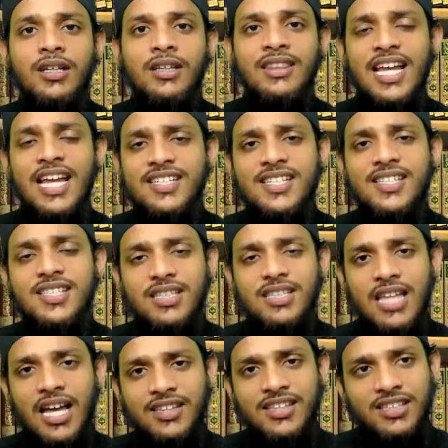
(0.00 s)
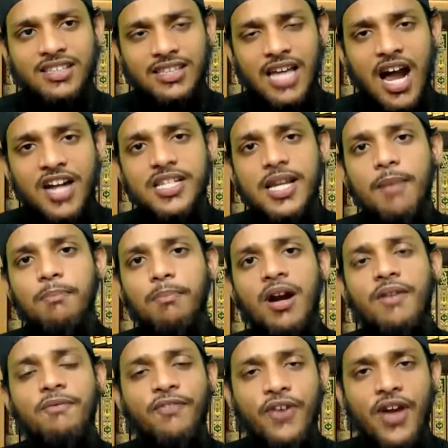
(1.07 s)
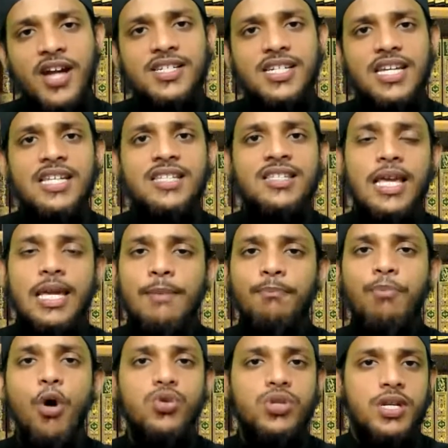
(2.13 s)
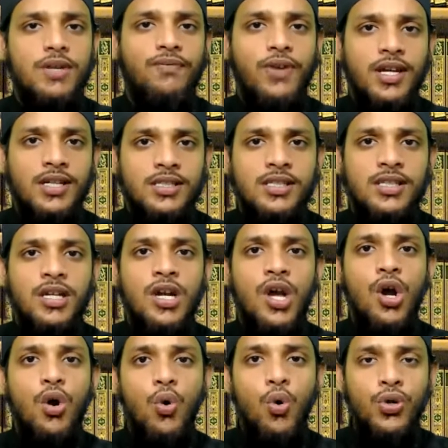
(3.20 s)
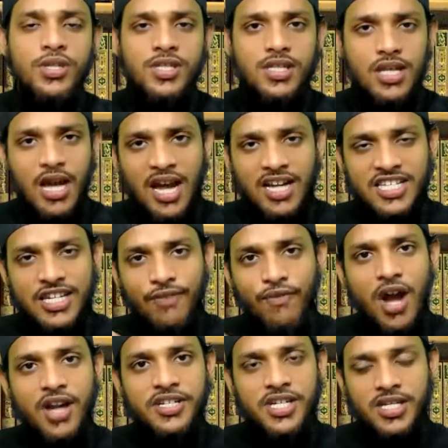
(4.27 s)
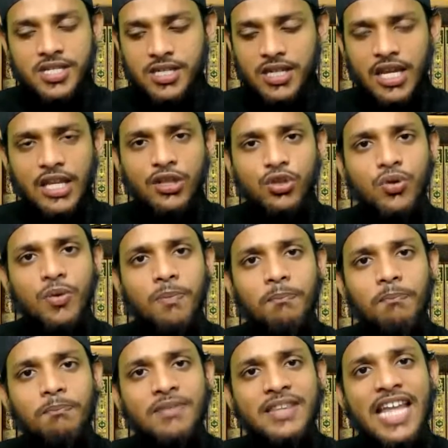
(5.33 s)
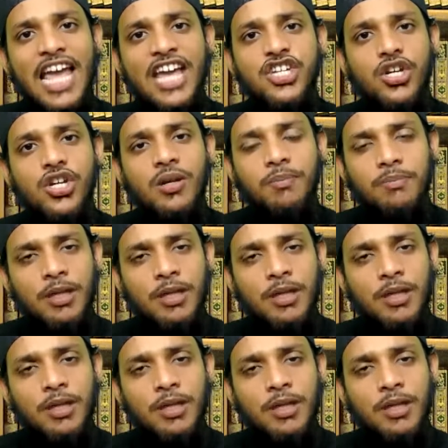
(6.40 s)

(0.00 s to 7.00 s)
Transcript: That is the third number fact, is the important fact, which are divided into nation.